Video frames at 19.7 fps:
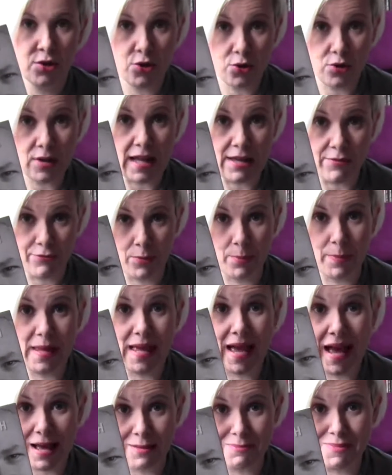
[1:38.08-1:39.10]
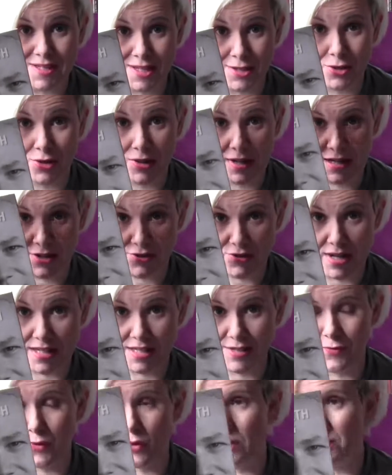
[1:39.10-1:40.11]
your life will be absolutely
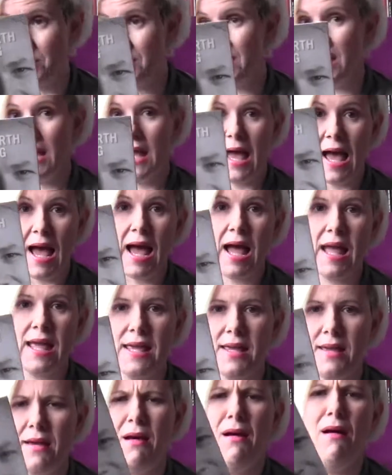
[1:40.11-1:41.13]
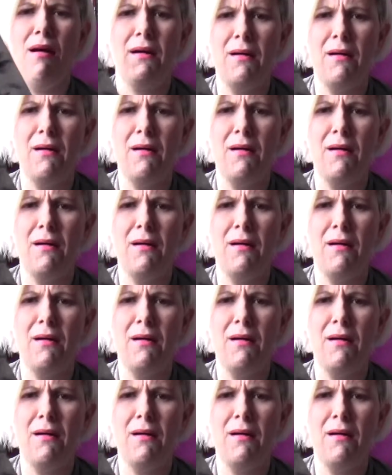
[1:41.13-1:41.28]
transformed. I